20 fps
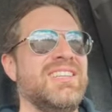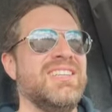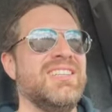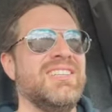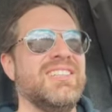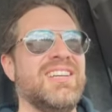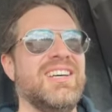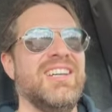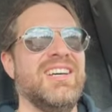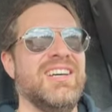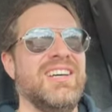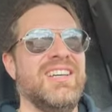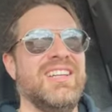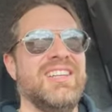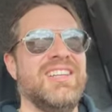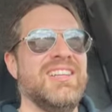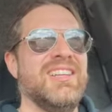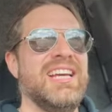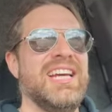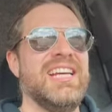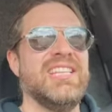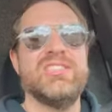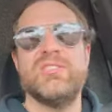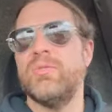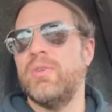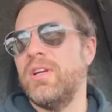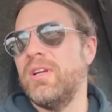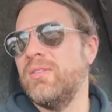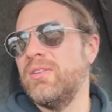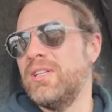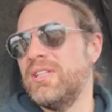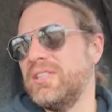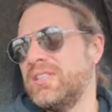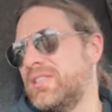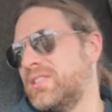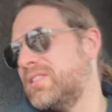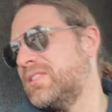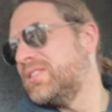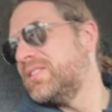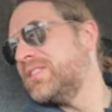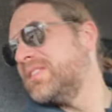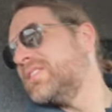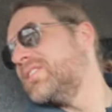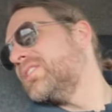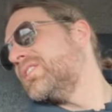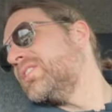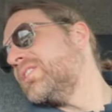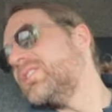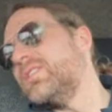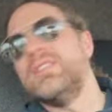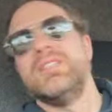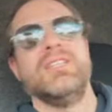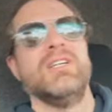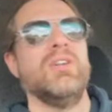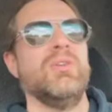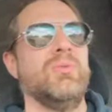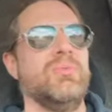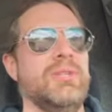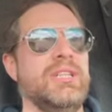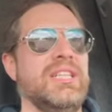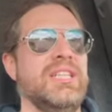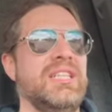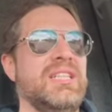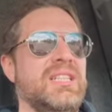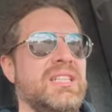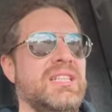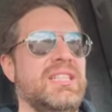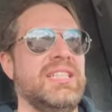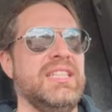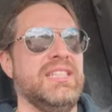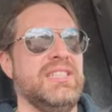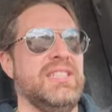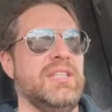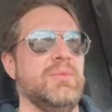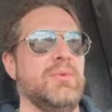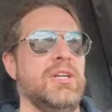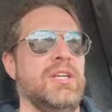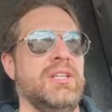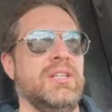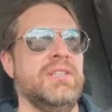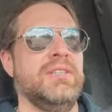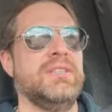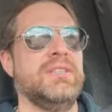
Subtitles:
The last one was a real easy one.